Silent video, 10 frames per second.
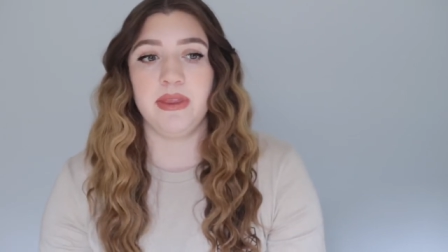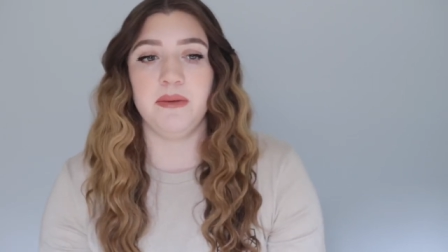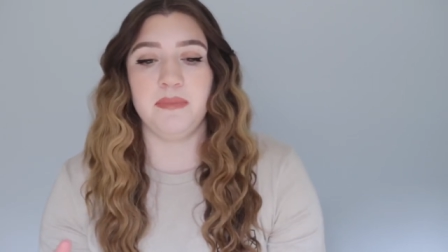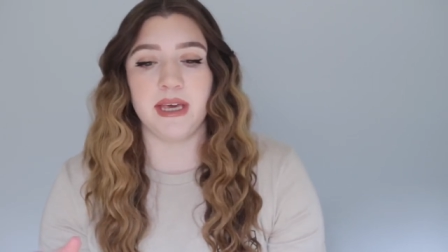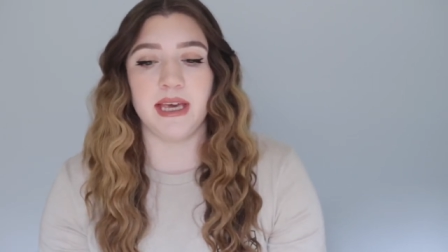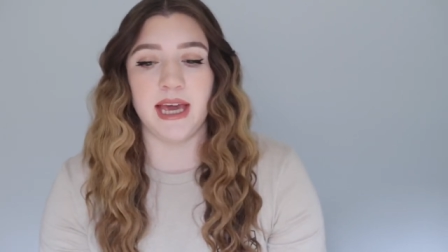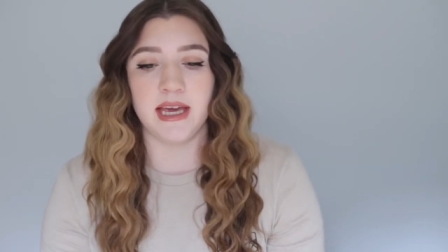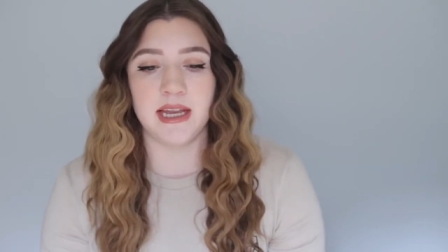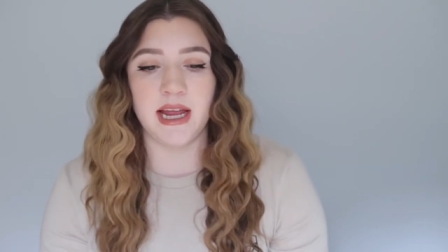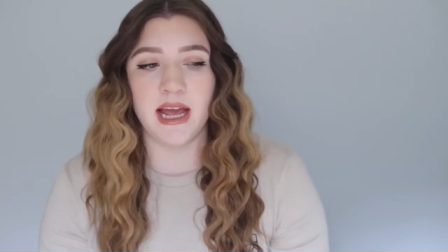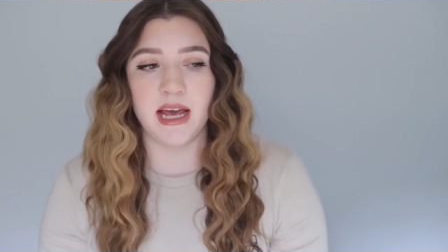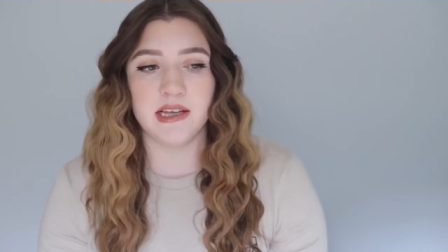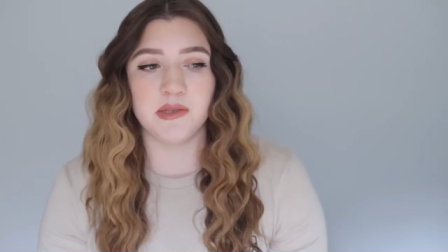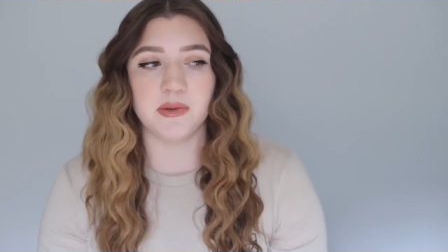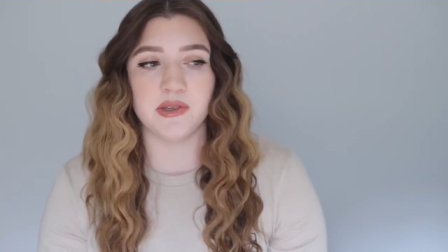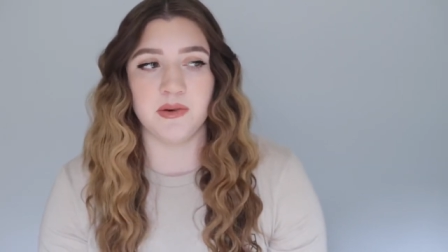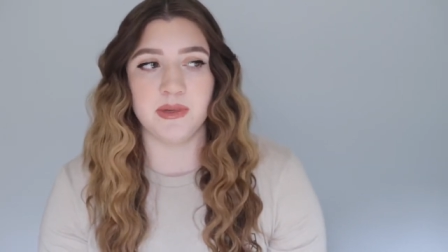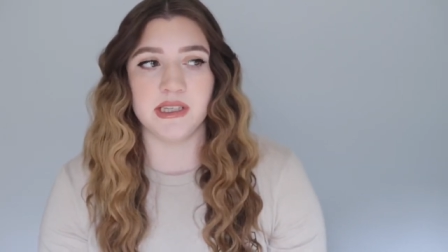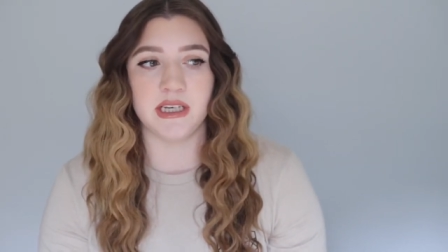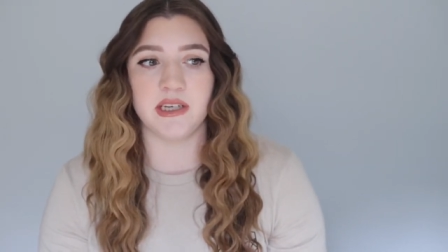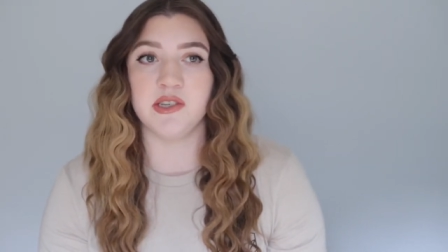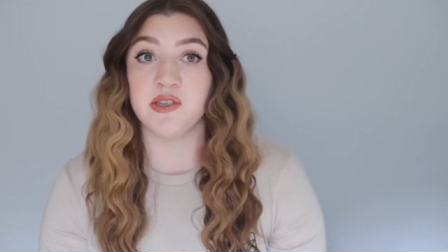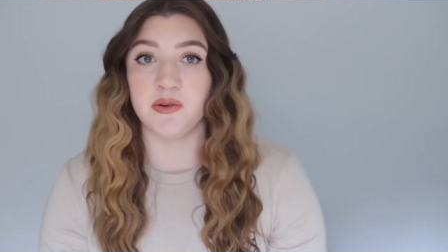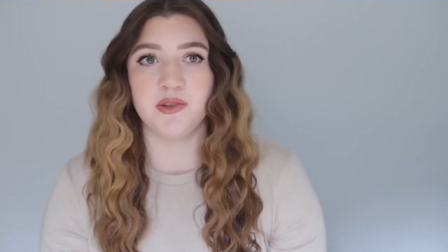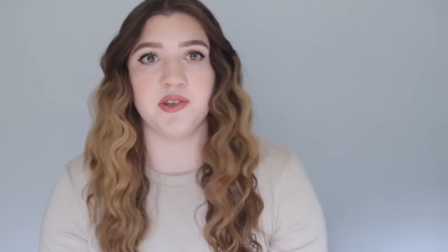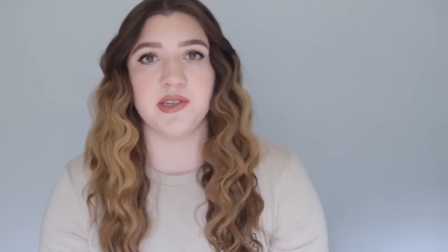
began as, was almost like a social